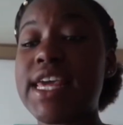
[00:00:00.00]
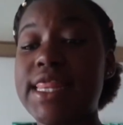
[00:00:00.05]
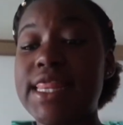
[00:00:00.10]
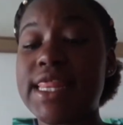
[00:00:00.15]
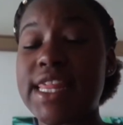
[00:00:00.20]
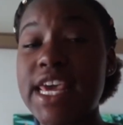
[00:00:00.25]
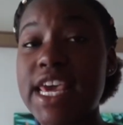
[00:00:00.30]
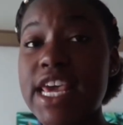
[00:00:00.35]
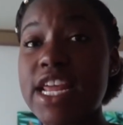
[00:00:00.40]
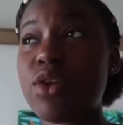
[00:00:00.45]

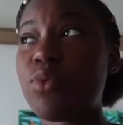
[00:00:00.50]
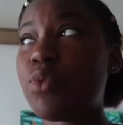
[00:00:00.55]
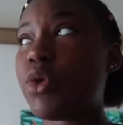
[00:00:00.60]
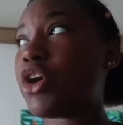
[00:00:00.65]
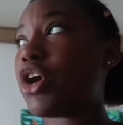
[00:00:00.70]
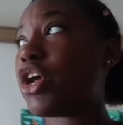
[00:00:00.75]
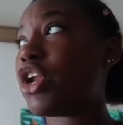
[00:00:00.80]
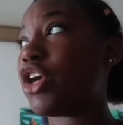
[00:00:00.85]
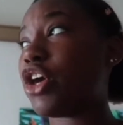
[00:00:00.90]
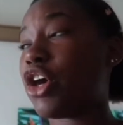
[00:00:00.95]
And then
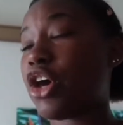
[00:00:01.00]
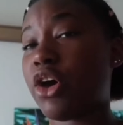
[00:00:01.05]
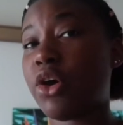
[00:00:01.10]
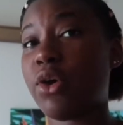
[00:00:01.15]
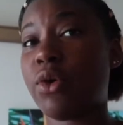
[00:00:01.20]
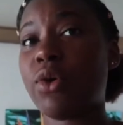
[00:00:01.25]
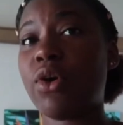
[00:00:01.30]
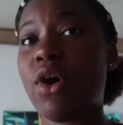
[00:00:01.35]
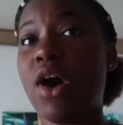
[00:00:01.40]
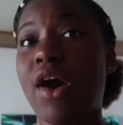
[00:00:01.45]
we're gonna
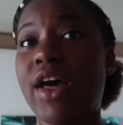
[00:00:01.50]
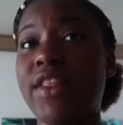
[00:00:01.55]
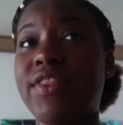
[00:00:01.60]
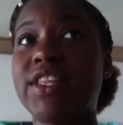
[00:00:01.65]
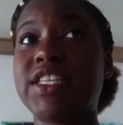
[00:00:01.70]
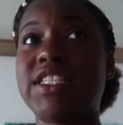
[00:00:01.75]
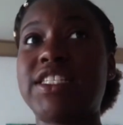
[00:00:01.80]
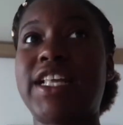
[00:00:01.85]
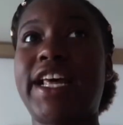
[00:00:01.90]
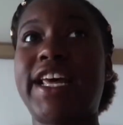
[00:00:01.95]
go on
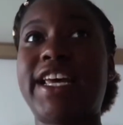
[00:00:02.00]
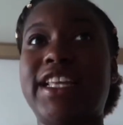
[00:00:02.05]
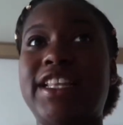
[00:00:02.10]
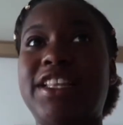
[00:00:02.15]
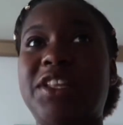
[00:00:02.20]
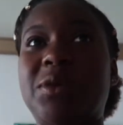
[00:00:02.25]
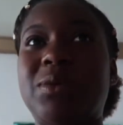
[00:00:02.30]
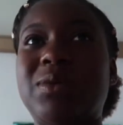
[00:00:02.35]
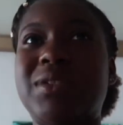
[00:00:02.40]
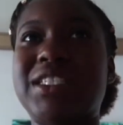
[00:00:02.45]
this
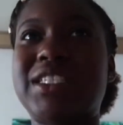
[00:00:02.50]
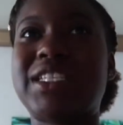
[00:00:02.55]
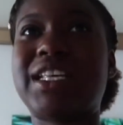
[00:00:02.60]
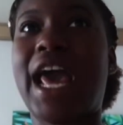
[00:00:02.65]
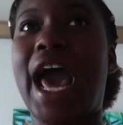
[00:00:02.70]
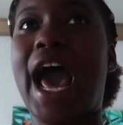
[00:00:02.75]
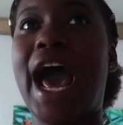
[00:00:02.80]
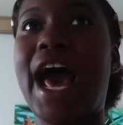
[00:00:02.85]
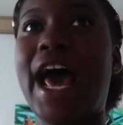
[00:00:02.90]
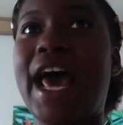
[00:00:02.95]
like little
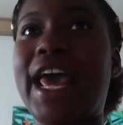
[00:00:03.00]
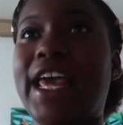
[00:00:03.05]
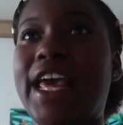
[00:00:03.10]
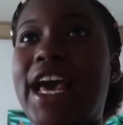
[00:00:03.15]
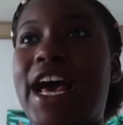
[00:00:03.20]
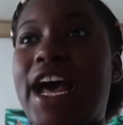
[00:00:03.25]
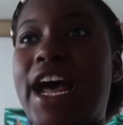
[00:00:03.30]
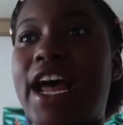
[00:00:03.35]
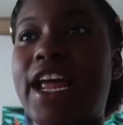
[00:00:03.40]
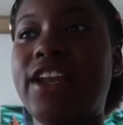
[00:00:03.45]
sky
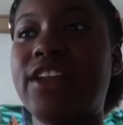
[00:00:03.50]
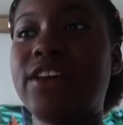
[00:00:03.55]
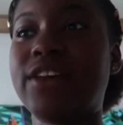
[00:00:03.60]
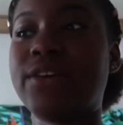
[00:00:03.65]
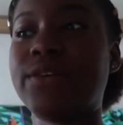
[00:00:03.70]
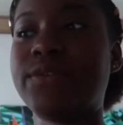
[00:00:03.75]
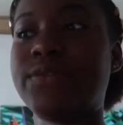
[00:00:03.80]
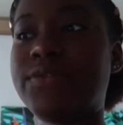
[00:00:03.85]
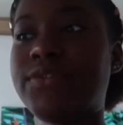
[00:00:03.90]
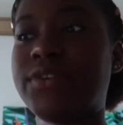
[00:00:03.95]
kind
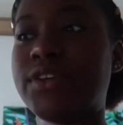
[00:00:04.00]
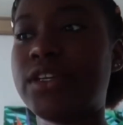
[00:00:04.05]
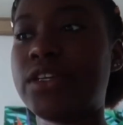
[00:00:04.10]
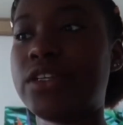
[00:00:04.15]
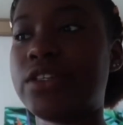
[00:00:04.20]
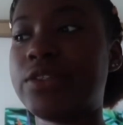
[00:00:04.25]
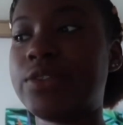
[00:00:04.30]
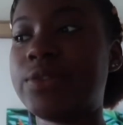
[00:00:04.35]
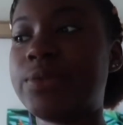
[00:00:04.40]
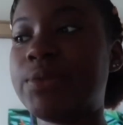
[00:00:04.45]
of,
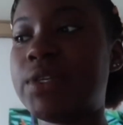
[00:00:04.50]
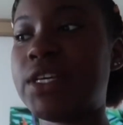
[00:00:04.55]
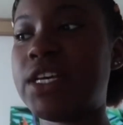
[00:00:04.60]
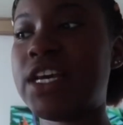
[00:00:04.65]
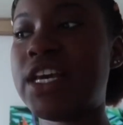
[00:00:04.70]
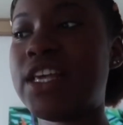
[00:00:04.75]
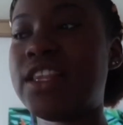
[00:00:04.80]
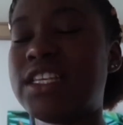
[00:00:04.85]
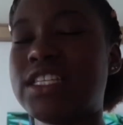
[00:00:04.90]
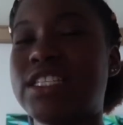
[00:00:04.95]

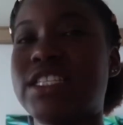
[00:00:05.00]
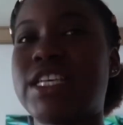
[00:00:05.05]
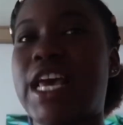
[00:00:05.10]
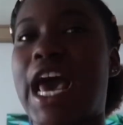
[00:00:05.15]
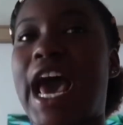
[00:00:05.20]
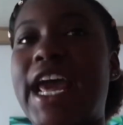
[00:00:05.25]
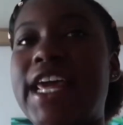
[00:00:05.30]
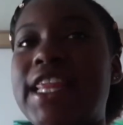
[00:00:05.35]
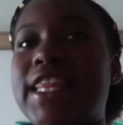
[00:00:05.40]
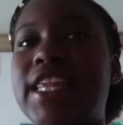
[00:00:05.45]
this
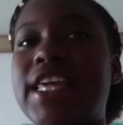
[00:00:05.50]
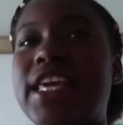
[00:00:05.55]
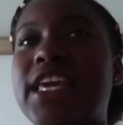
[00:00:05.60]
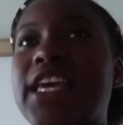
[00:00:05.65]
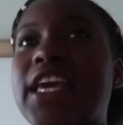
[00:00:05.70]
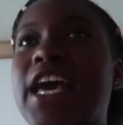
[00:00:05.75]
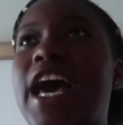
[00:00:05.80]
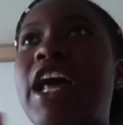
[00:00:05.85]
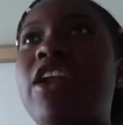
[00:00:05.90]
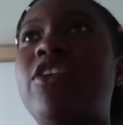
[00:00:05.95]
sky
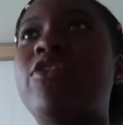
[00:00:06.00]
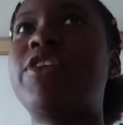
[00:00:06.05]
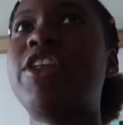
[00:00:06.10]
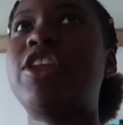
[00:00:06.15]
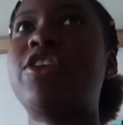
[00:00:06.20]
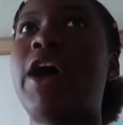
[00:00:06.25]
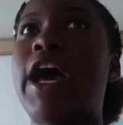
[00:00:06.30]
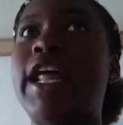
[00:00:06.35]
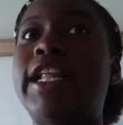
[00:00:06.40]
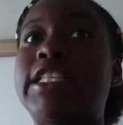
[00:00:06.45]
thing. I don't
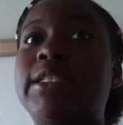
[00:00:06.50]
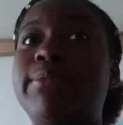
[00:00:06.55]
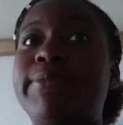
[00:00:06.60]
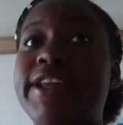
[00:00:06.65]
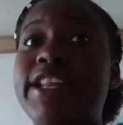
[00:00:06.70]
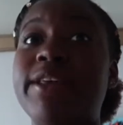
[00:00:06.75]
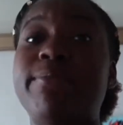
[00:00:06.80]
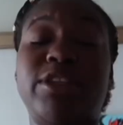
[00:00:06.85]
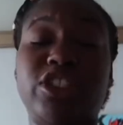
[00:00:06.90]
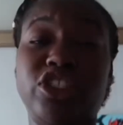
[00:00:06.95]
really know how to
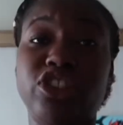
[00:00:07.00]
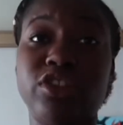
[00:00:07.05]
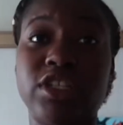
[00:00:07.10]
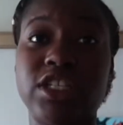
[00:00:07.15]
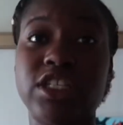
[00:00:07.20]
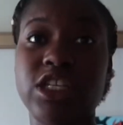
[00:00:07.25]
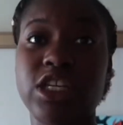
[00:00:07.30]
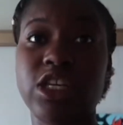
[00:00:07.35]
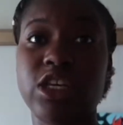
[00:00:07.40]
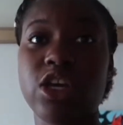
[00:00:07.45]
explain it, but you'll
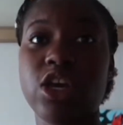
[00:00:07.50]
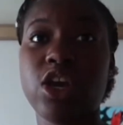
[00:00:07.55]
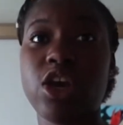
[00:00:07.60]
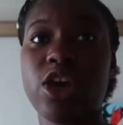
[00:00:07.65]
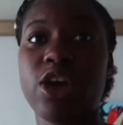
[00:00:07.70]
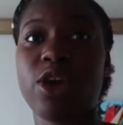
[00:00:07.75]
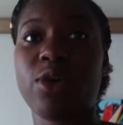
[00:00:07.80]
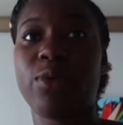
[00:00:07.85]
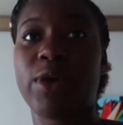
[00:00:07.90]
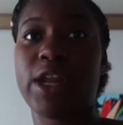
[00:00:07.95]
see
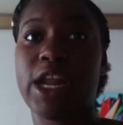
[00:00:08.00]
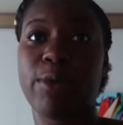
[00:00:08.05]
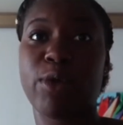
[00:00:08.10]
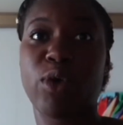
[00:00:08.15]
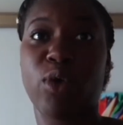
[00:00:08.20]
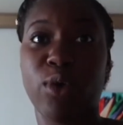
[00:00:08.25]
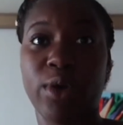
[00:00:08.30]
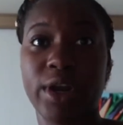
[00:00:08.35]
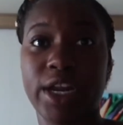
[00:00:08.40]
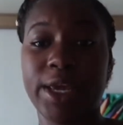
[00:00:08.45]
when I
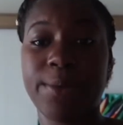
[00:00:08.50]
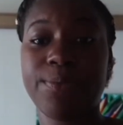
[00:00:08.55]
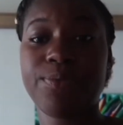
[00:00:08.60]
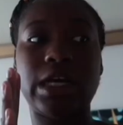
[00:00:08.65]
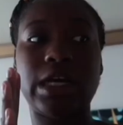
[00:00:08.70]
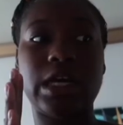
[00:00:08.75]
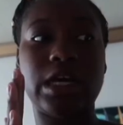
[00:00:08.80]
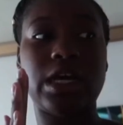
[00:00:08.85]
record it.